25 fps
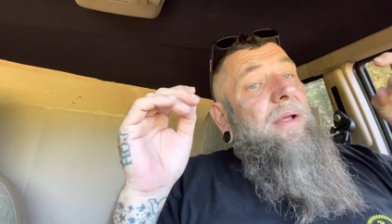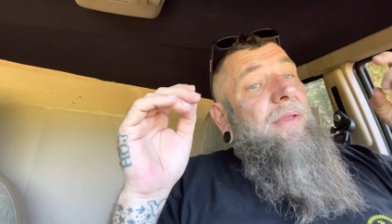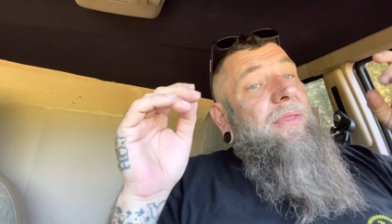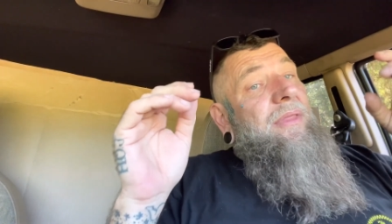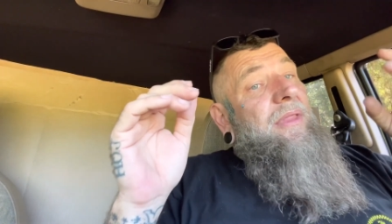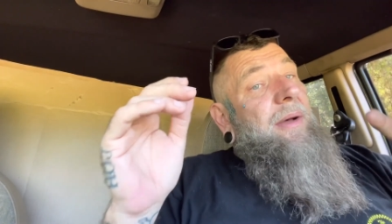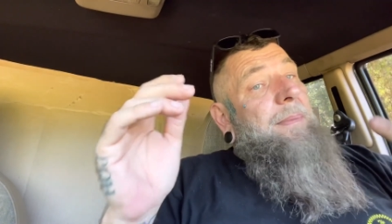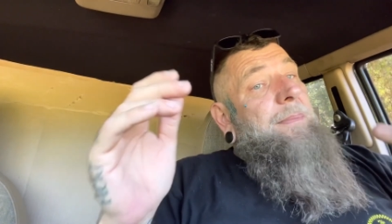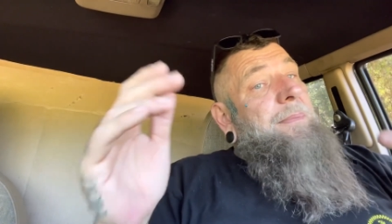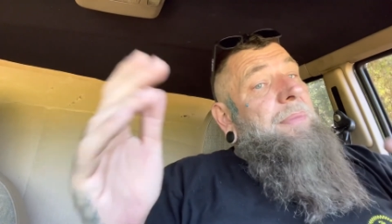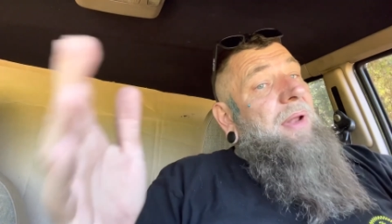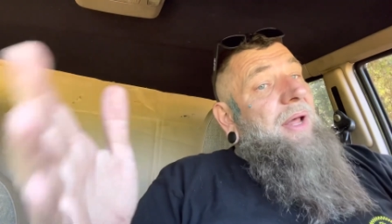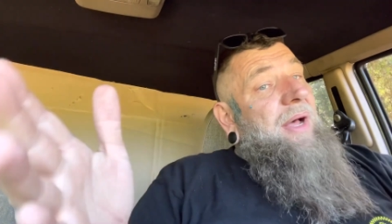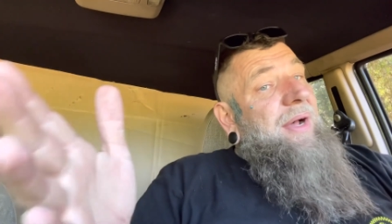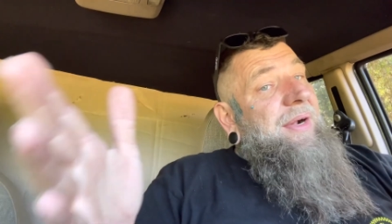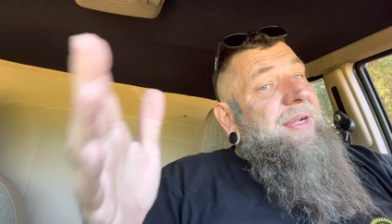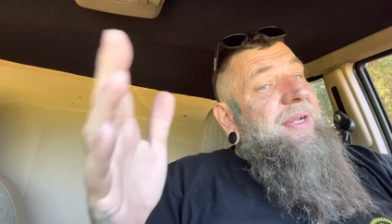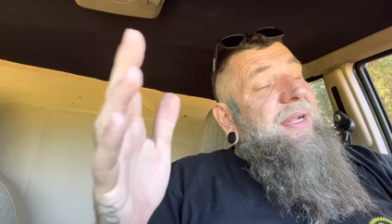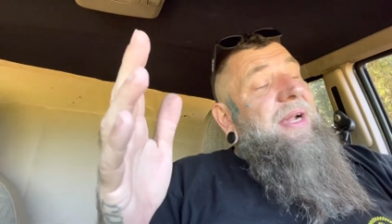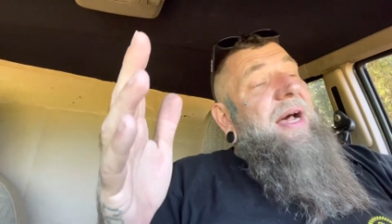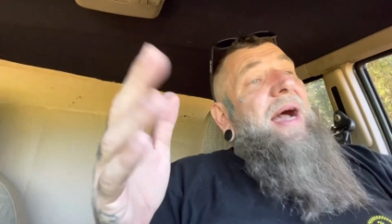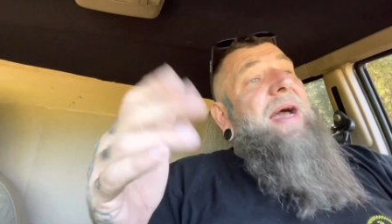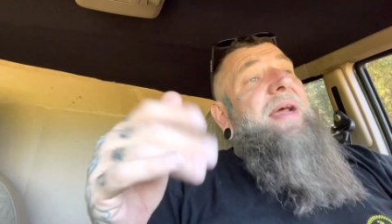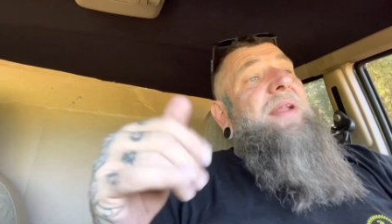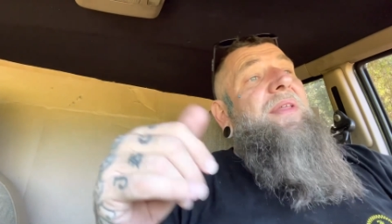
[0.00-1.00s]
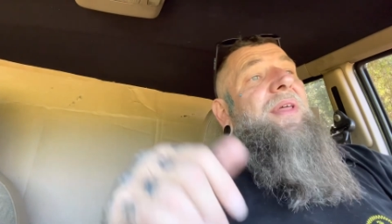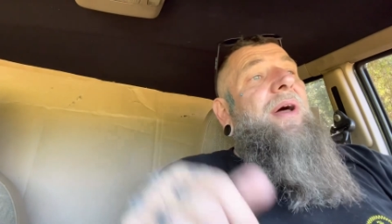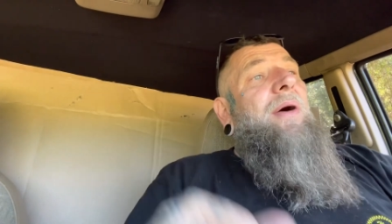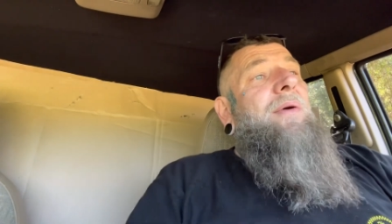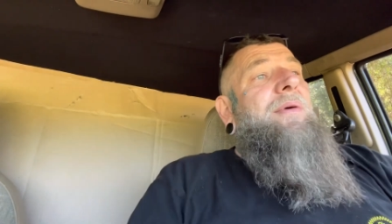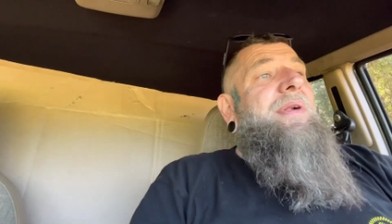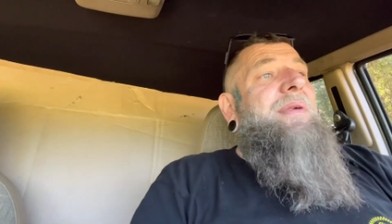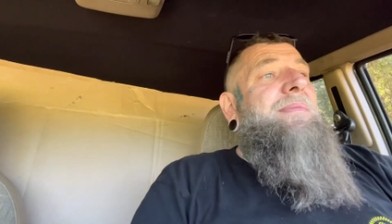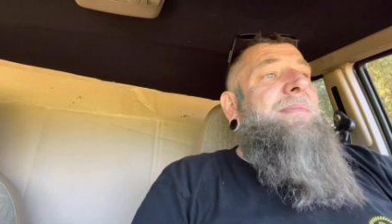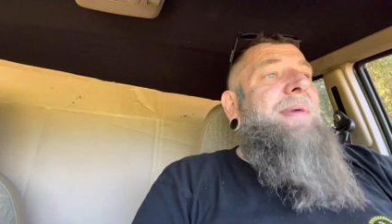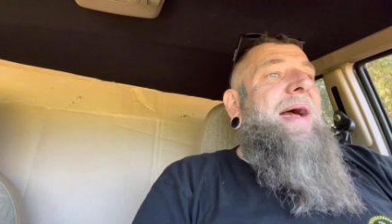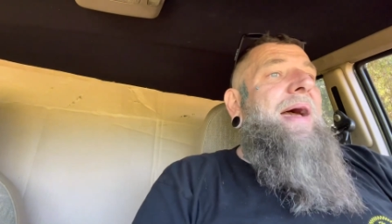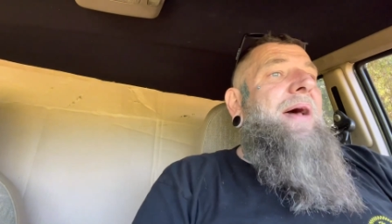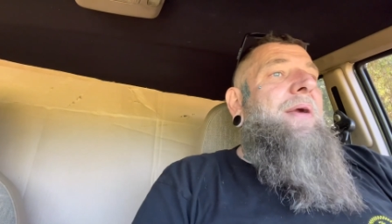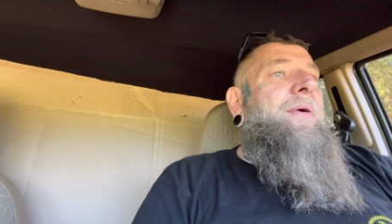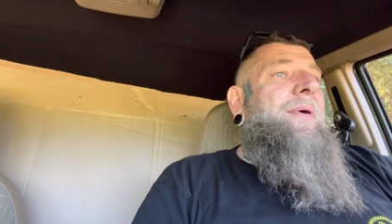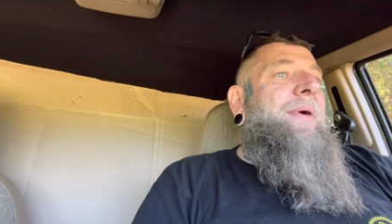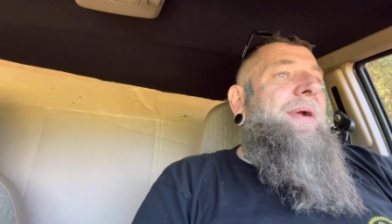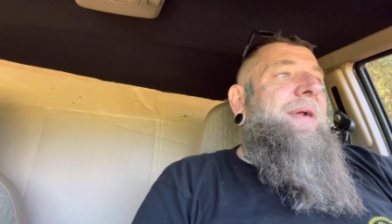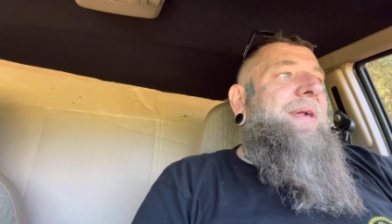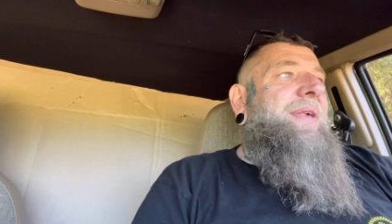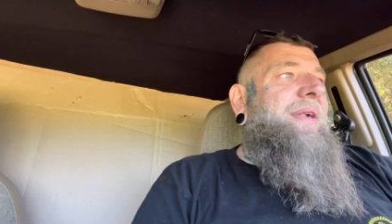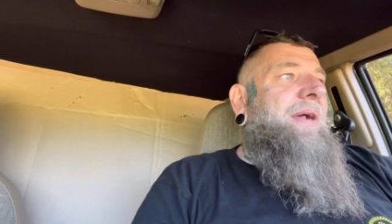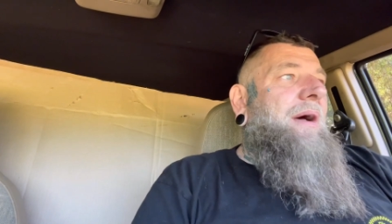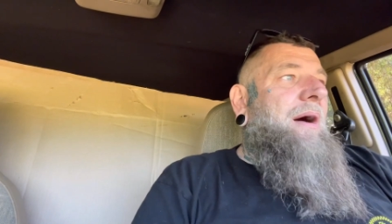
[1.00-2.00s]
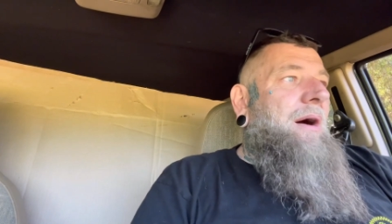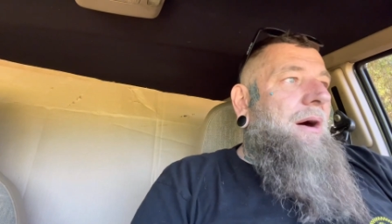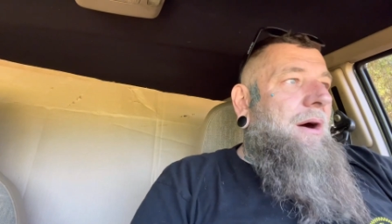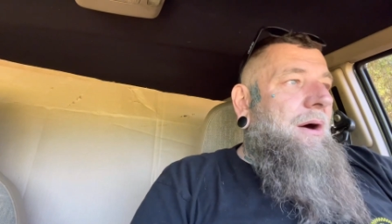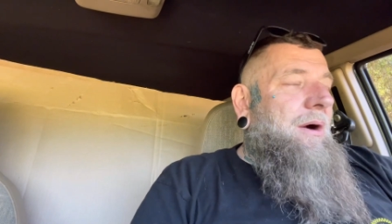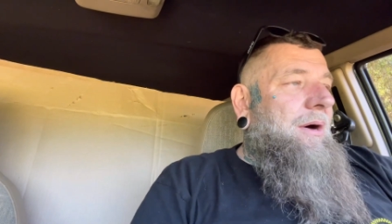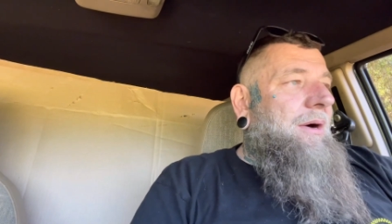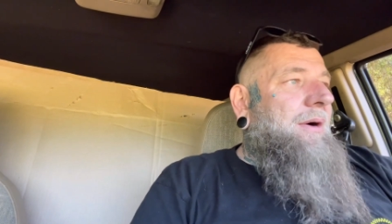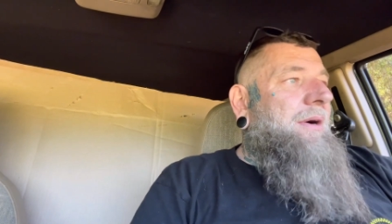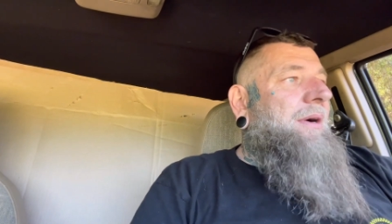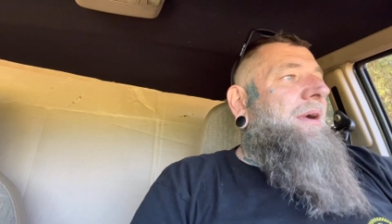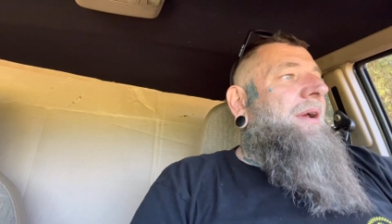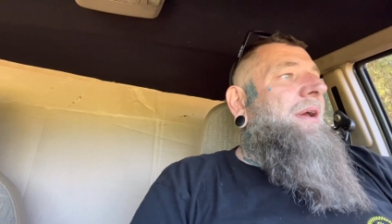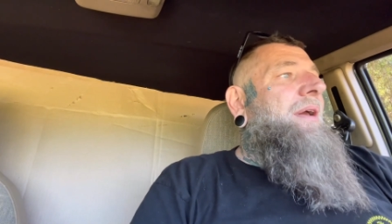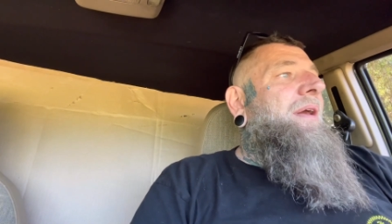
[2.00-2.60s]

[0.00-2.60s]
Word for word: the plus side of those batteries are